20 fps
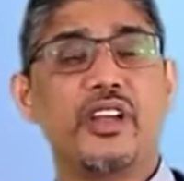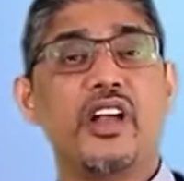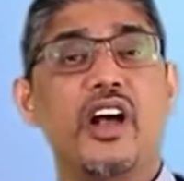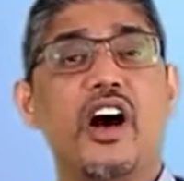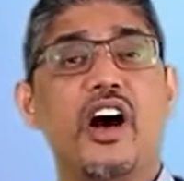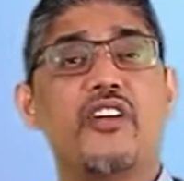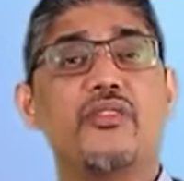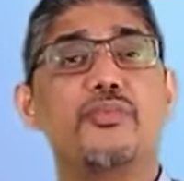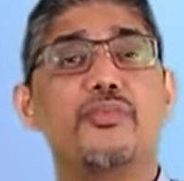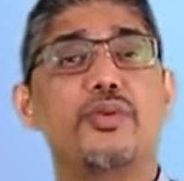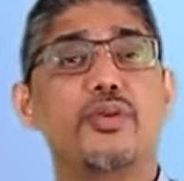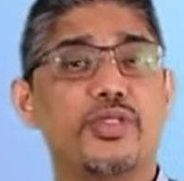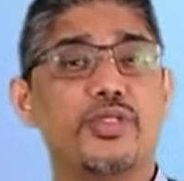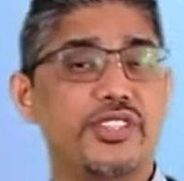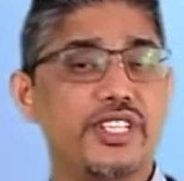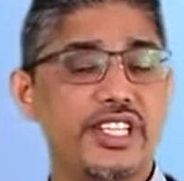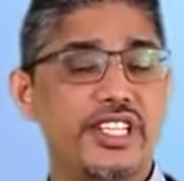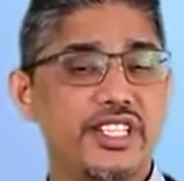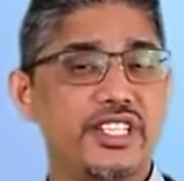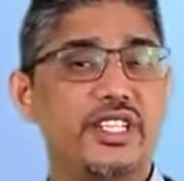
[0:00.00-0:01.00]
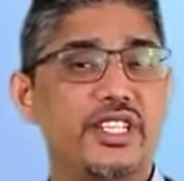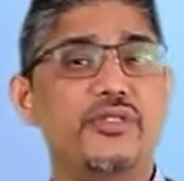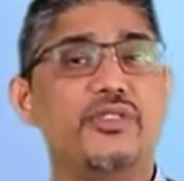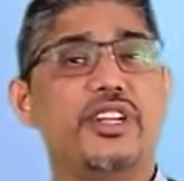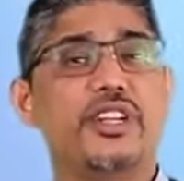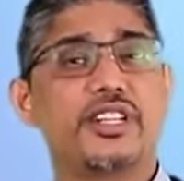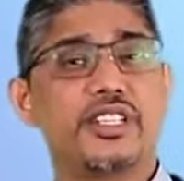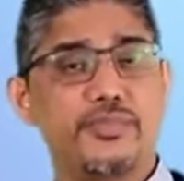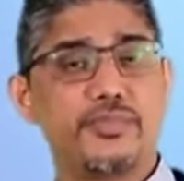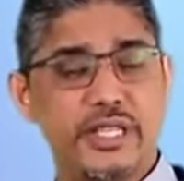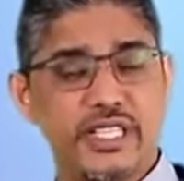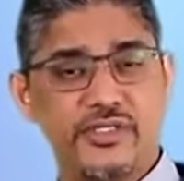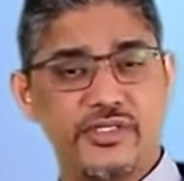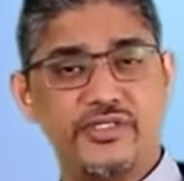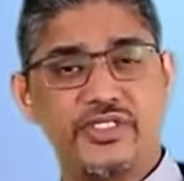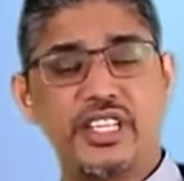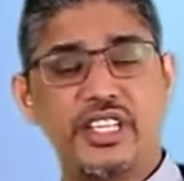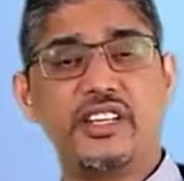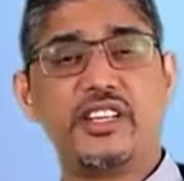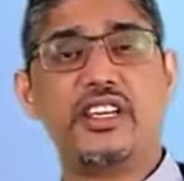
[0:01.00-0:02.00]
of both sensitivity and
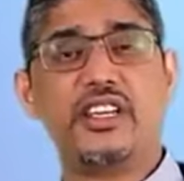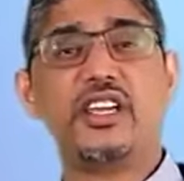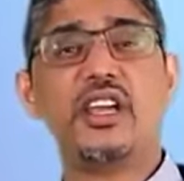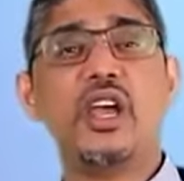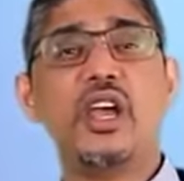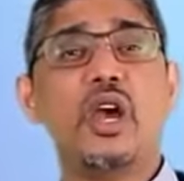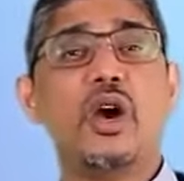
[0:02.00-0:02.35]
specificity